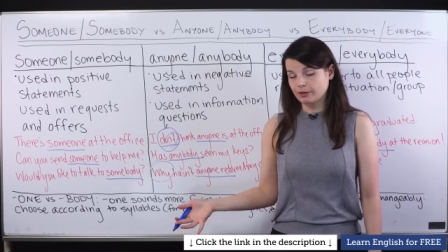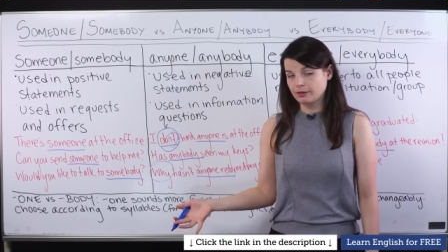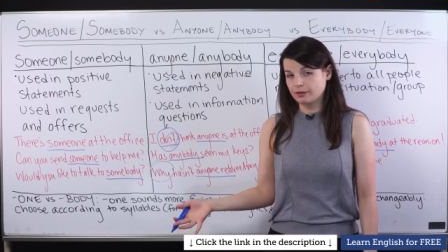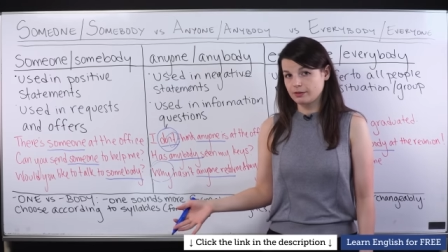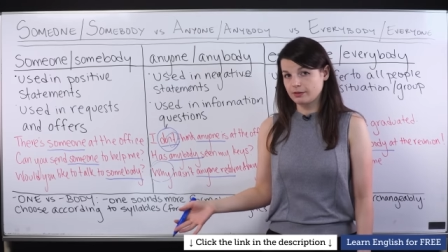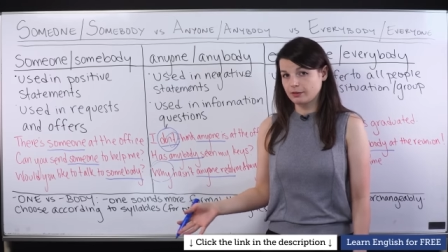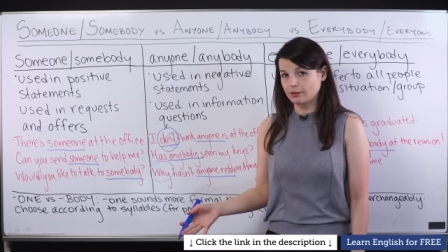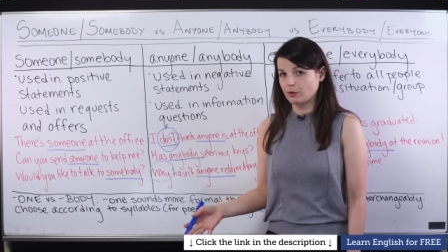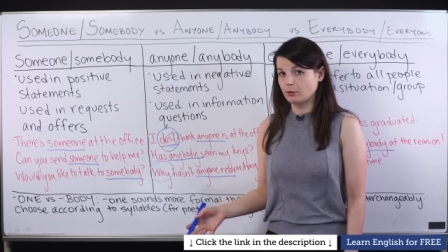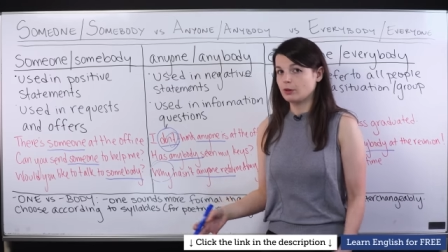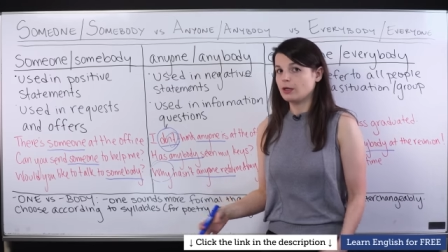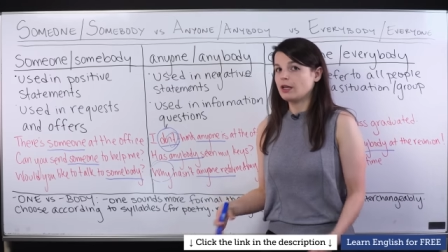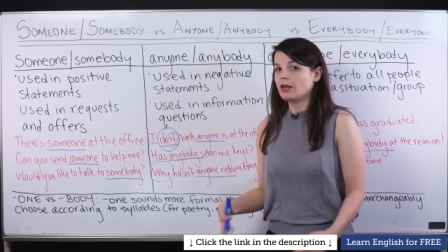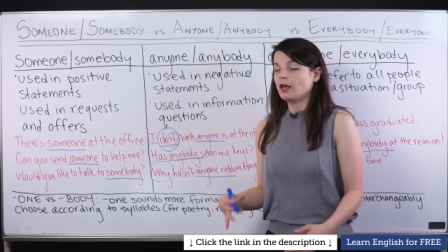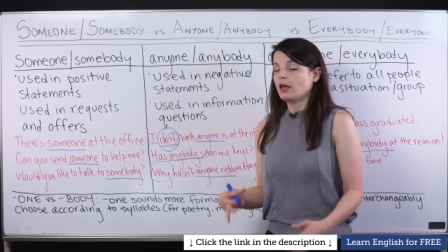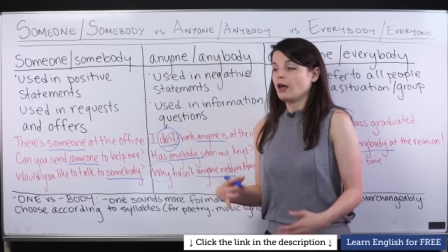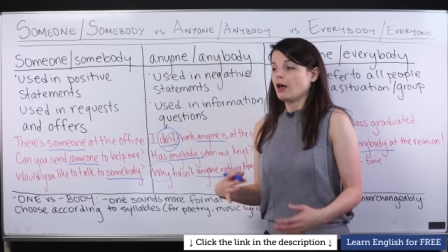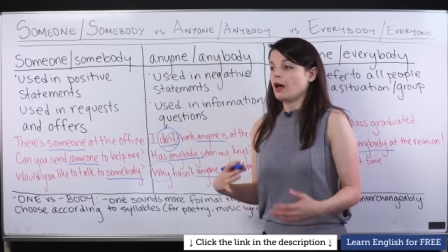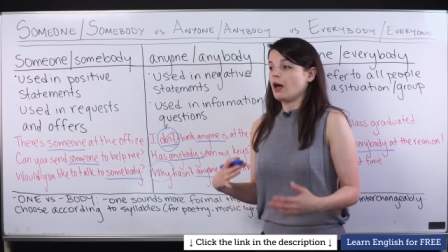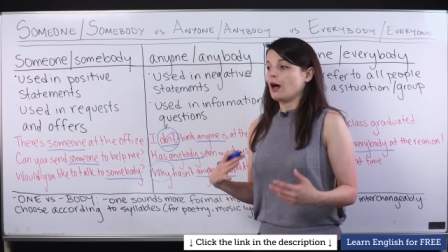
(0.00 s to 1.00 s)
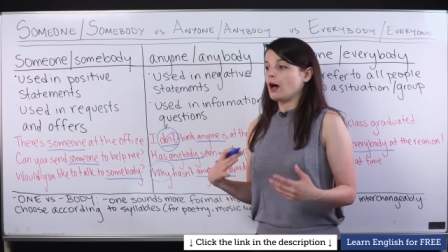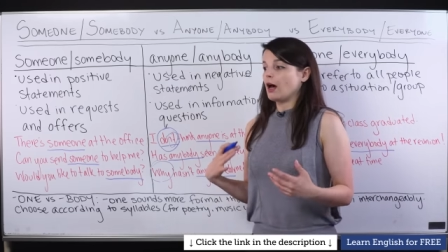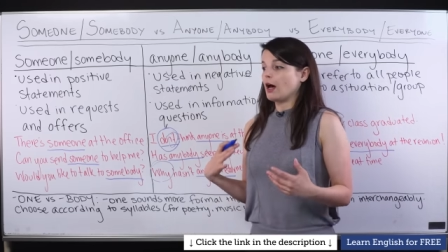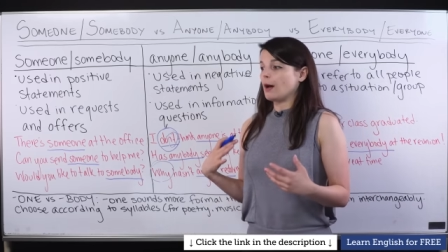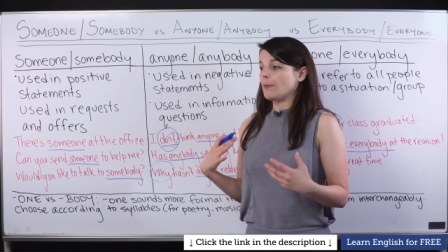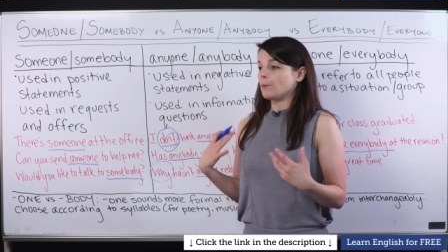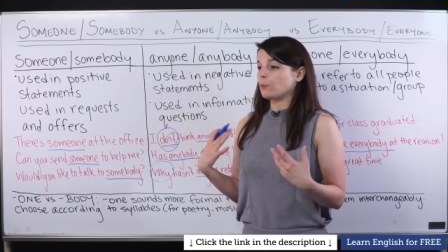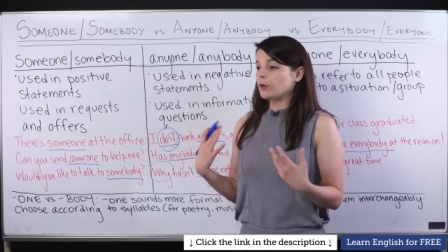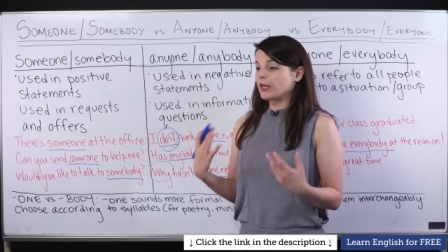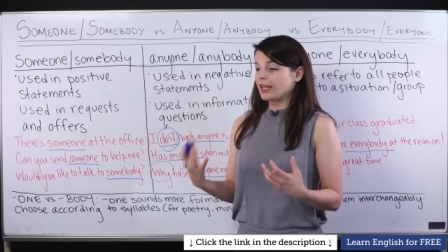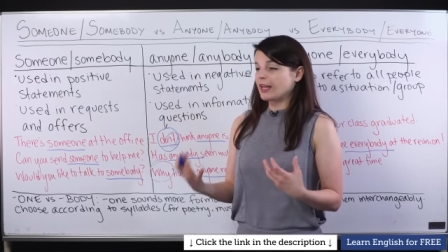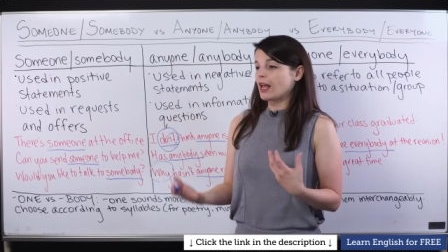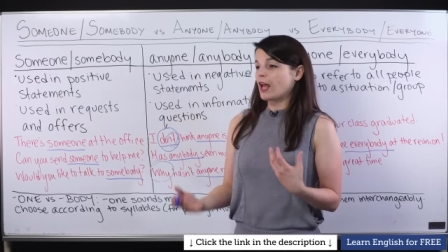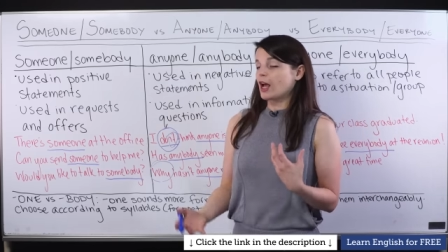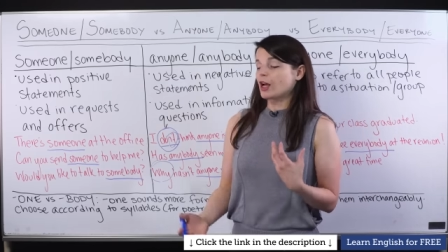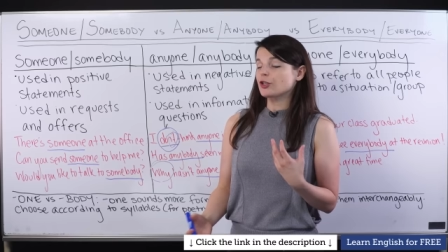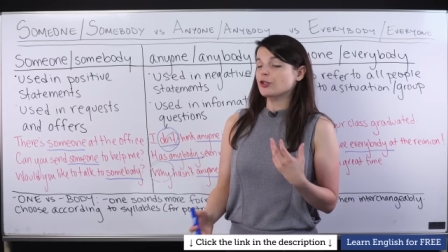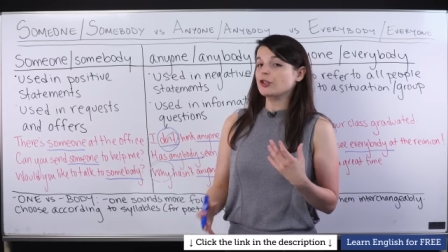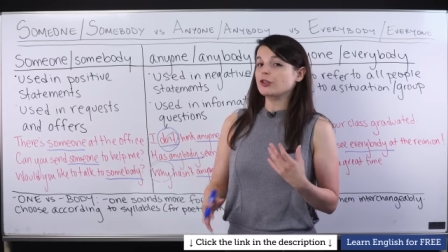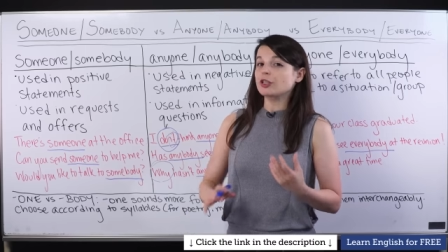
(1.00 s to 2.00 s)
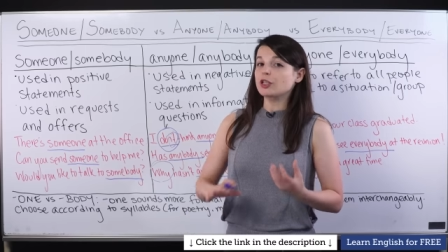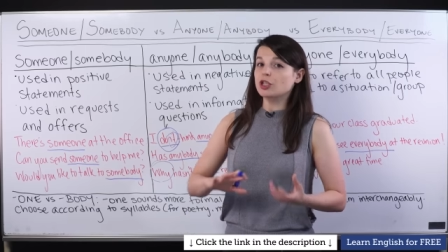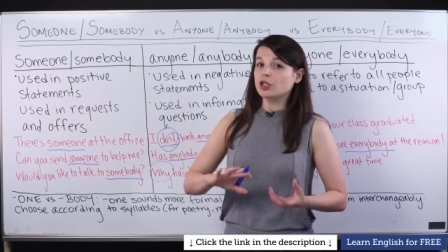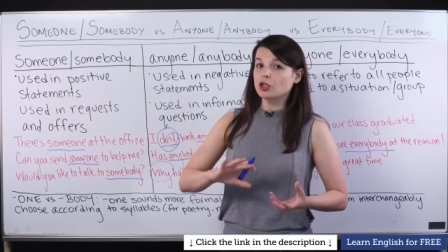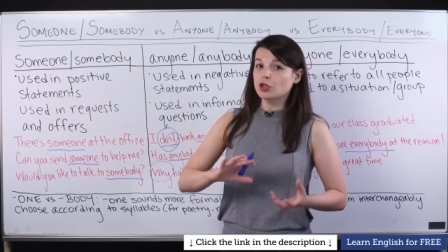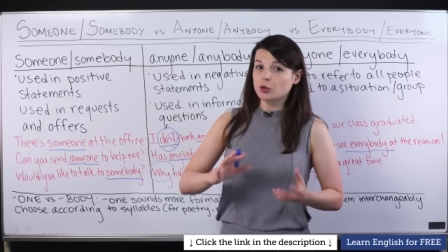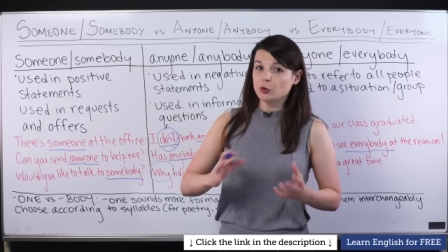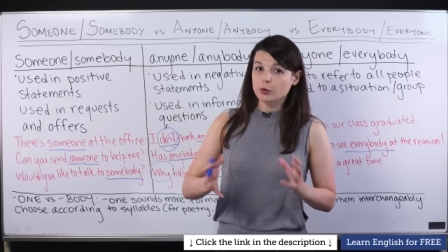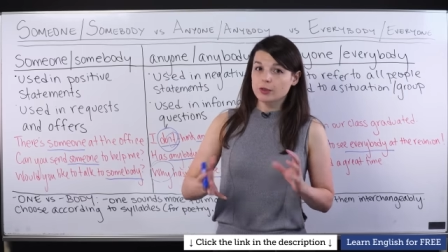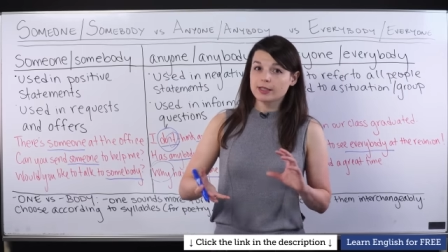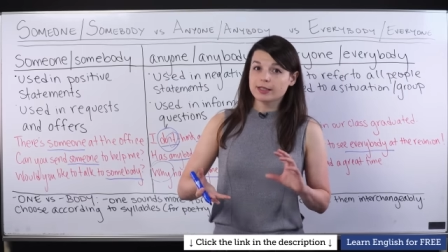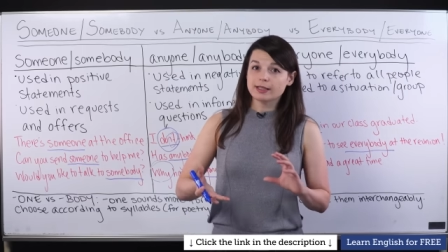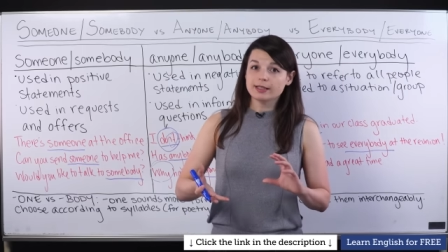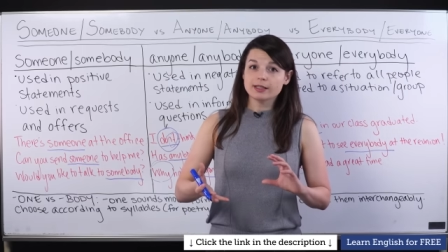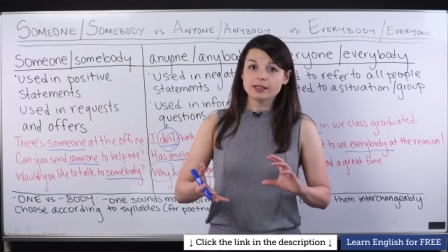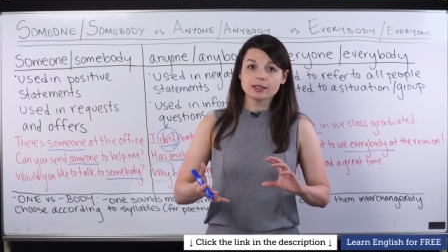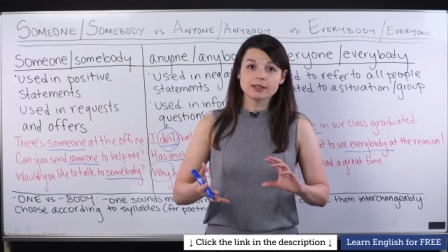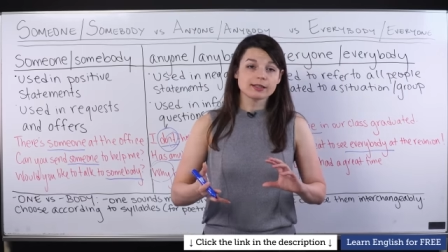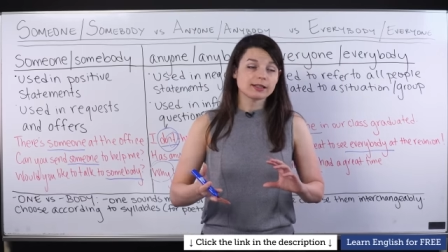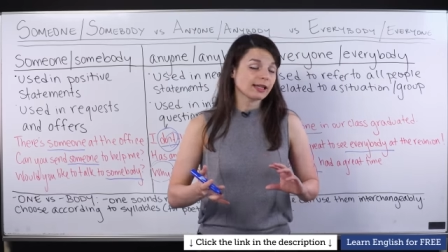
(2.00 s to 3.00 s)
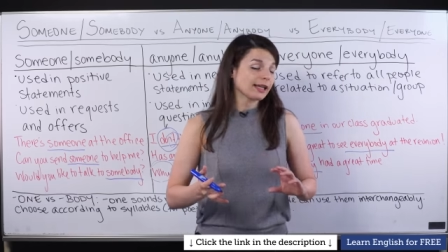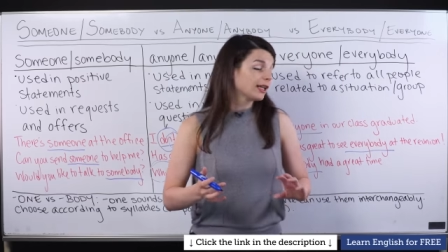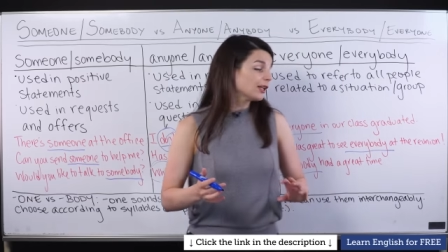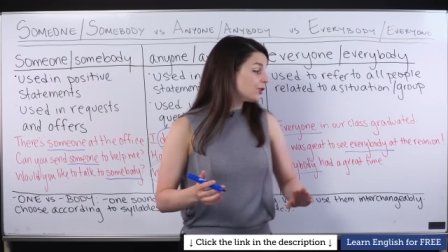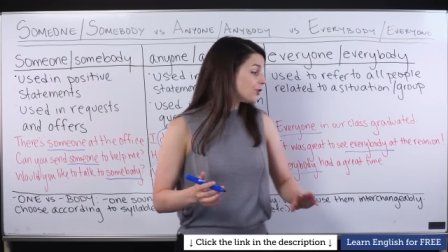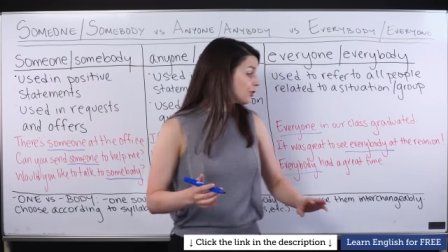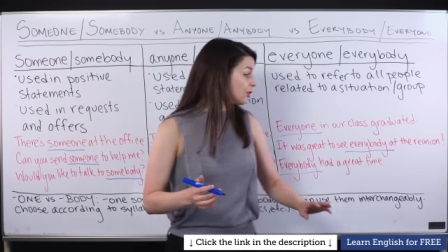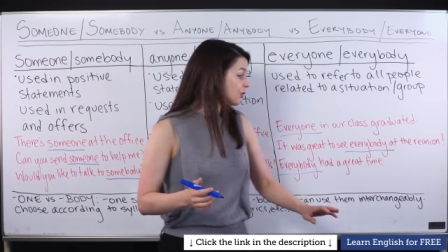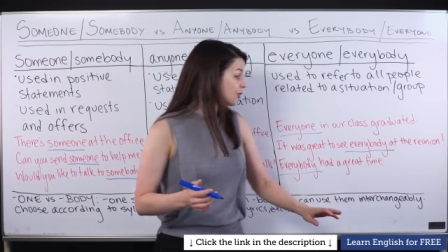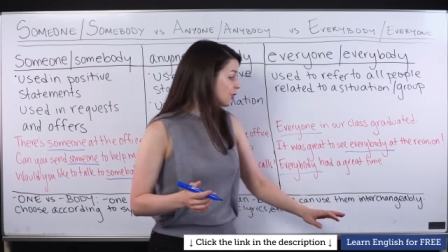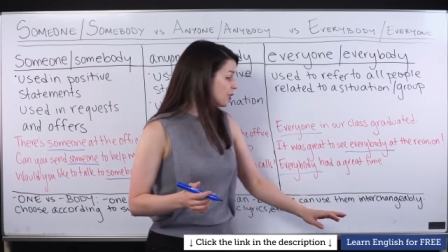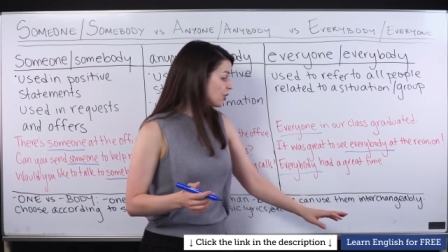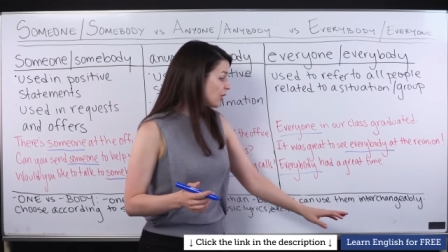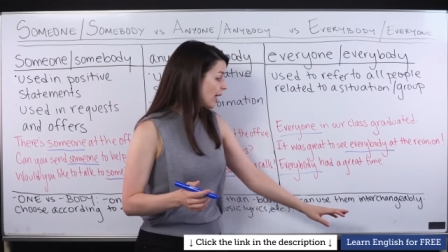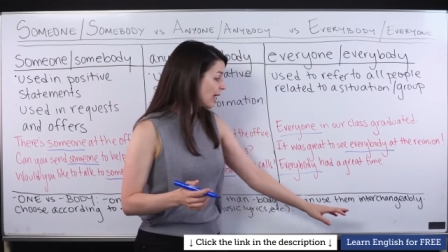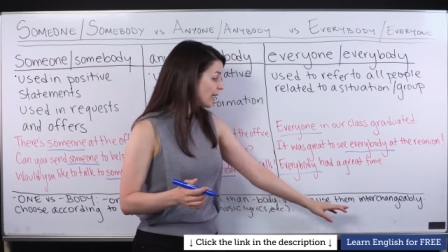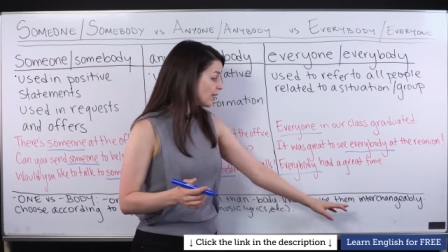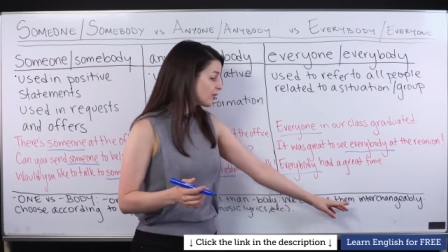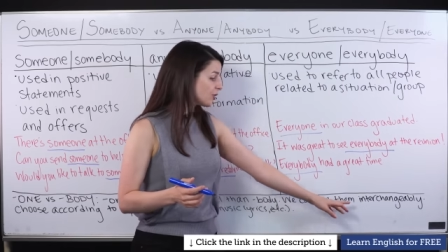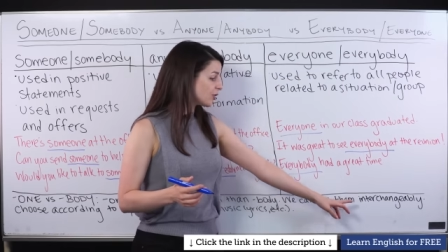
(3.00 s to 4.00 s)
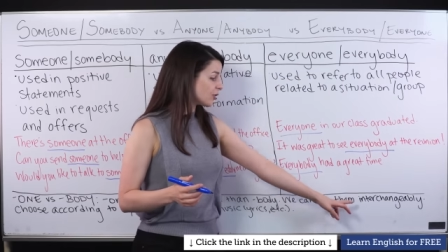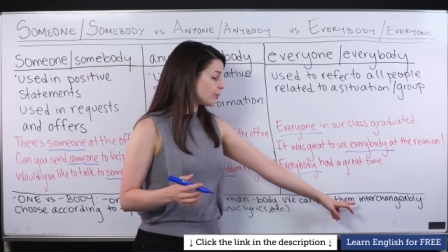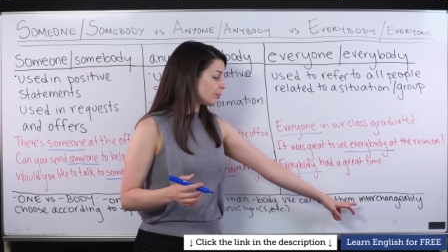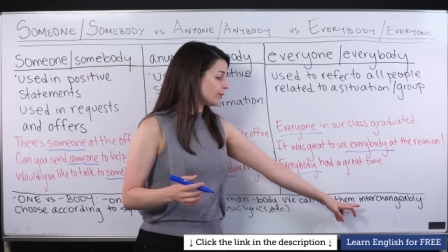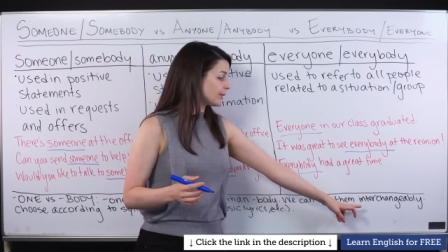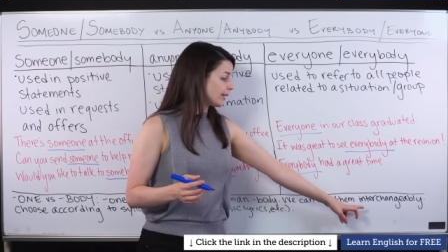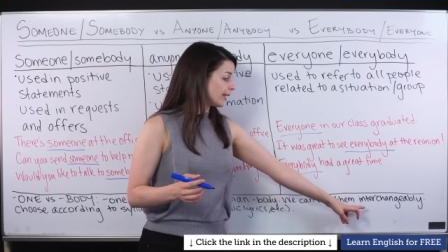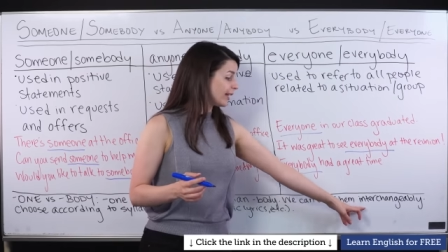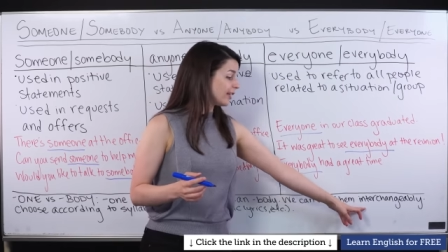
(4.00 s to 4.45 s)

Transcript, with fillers: So we can actually use these interchangeably.